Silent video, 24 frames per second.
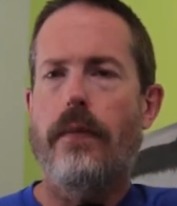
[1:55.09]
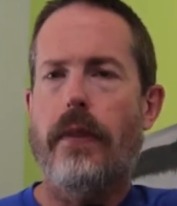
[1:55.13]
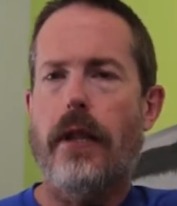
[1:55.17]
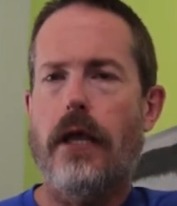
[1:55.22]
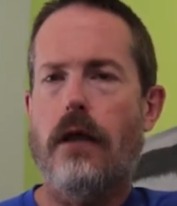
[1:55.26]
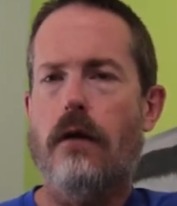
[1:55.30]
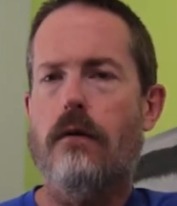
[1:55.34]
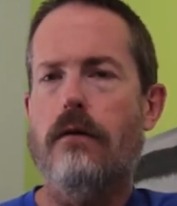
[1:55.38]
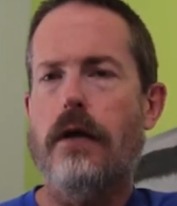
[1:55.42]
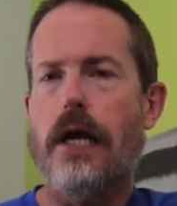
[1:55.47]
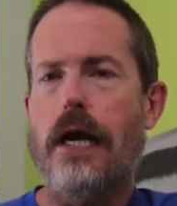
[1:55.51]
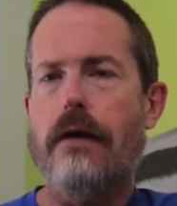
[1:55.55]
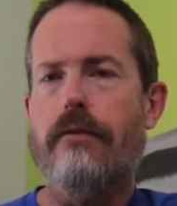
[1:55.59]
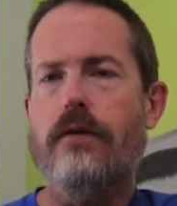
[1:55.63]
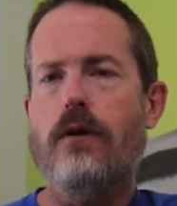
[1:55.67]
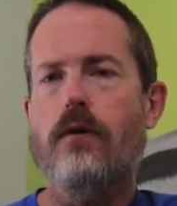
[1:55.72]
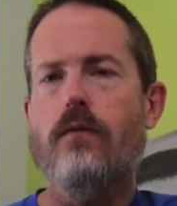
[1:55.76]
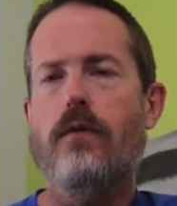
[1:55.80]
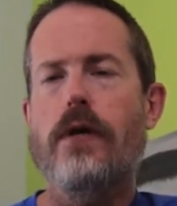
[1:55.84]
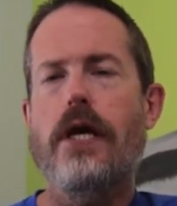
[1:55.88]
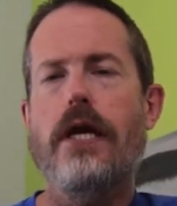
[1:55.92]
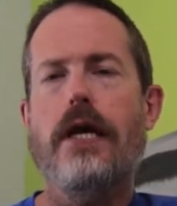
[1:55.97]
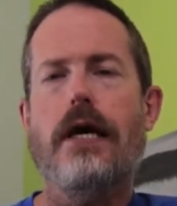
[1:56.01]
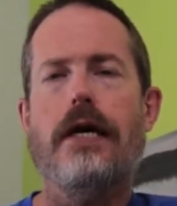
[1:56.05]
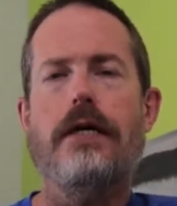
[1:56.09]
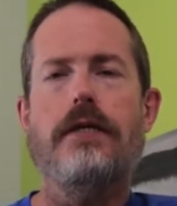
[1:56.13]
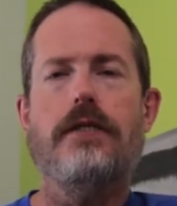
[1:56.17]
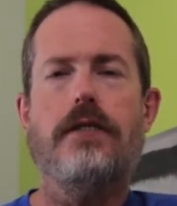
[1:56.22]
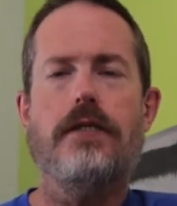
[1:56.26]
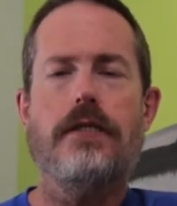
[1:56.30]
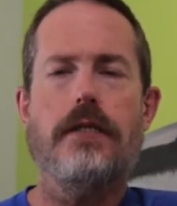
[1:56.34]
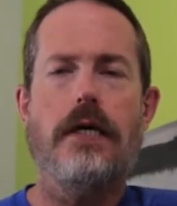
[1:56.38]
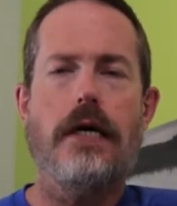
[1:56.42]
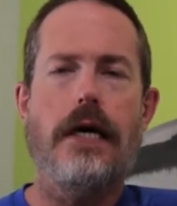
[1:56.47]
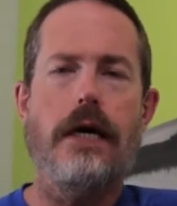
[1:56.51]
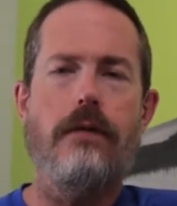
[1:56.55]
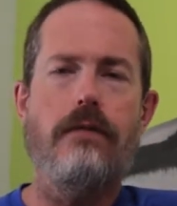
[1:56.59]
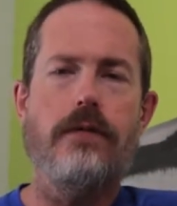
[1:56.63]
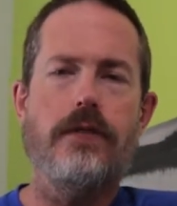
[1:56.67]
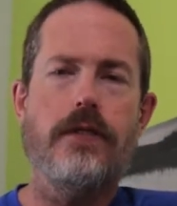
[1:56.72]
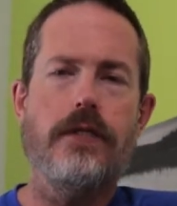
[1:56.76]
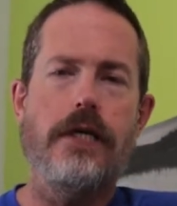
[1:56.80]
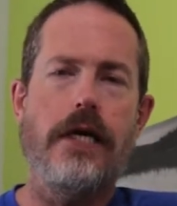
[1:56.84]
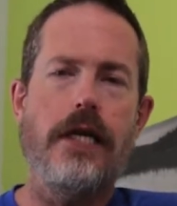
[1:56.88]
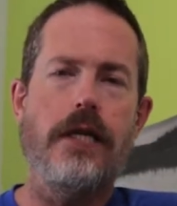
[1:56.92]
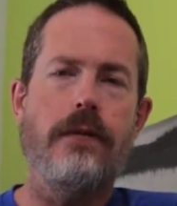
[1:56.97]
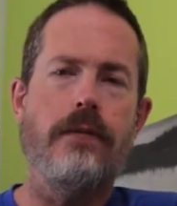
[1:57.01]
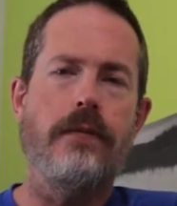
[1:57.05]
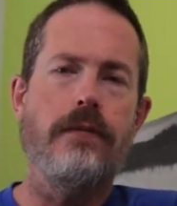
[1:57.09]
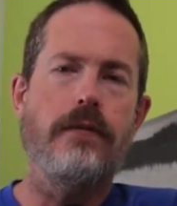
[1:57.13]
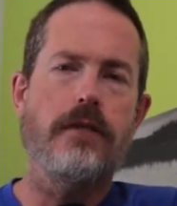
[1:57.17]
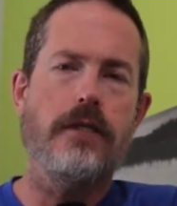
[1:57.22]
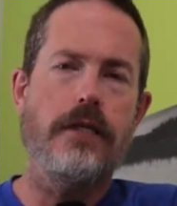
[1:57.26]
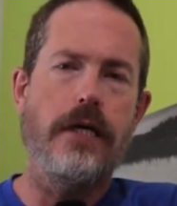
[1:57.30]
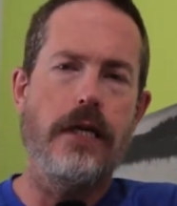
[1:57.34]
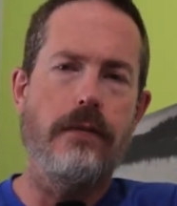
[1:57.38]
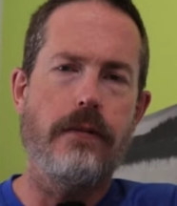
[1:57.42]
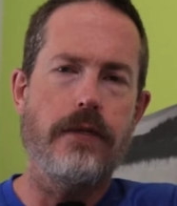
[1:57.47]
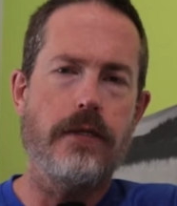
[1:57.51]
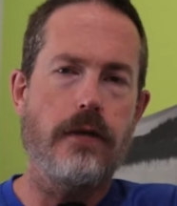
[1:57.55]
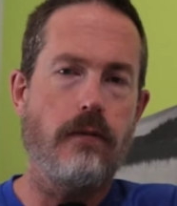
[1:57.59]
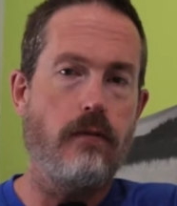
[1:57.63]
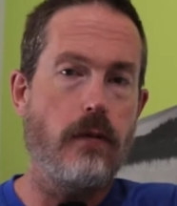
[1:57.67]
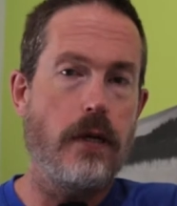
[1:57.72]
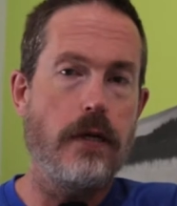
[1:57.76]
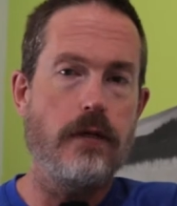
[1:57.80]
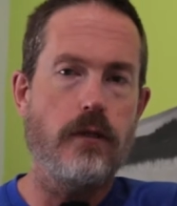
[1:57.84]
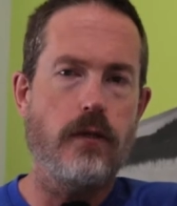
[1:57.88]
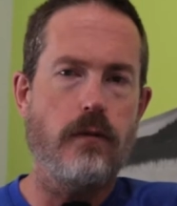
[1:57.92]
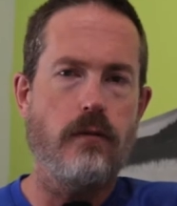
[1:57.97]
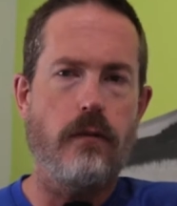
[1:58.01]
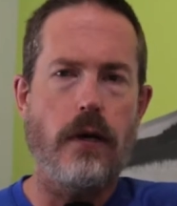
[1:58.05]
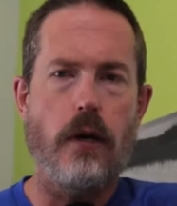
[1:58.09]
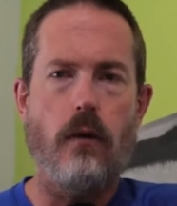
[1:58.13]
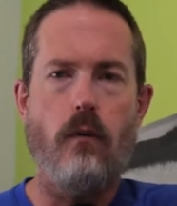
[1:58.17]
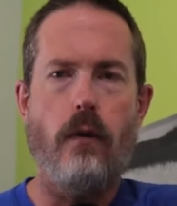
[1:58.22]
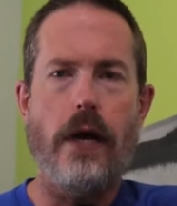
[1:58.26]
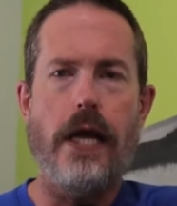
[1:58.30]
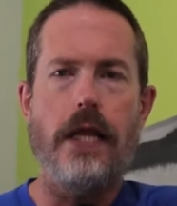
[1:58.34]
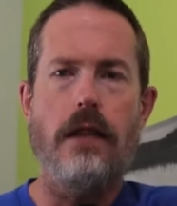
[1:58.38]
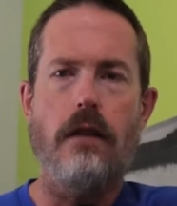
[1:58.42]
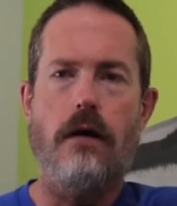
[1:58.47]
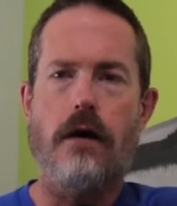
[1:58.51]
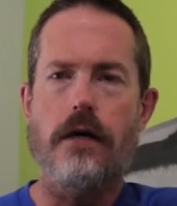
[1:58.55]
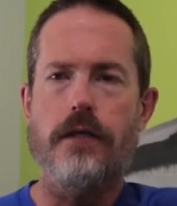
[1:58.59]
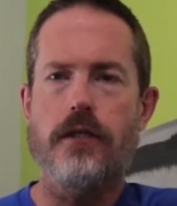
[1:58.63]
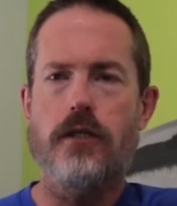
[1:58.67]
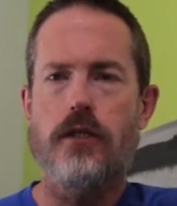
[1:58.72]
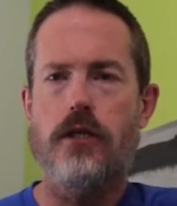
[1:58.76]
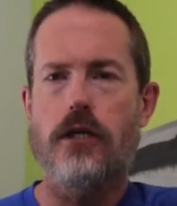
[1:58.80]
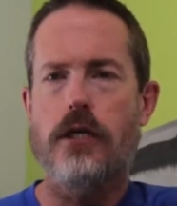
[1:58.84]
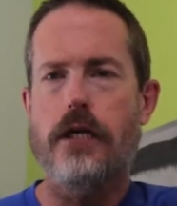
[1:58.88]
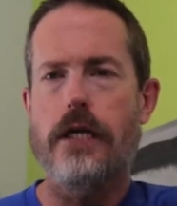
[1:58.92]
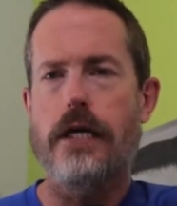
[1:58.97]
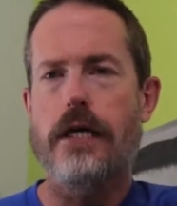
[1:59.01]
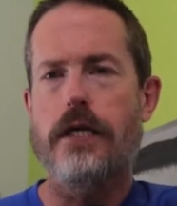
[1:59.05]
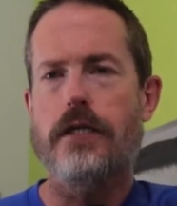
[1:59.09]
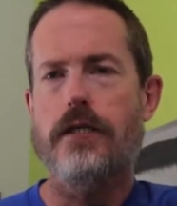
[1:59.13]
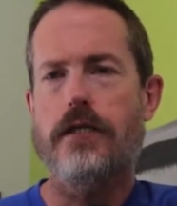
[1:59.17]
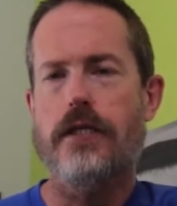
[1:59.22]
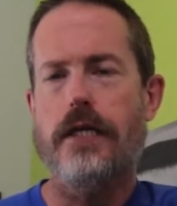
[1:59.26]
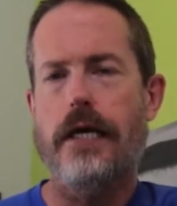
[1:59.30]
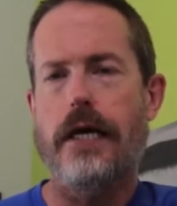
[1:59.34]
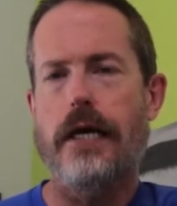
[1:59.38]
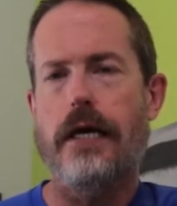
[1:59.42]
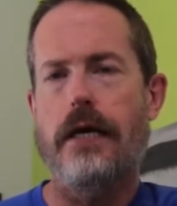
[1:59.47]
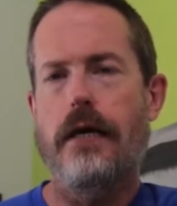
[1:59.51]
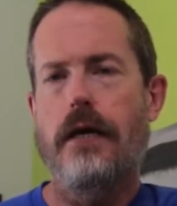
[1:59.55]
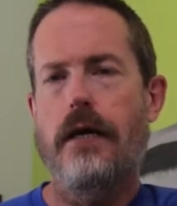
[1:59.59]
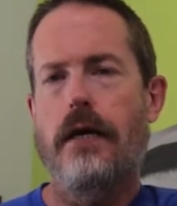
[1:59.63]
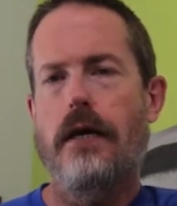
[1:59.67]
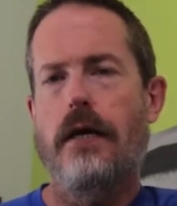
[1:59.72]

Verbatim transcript: You know, every week I, I would say, say to myself, when is my weight loss journey? I'd say,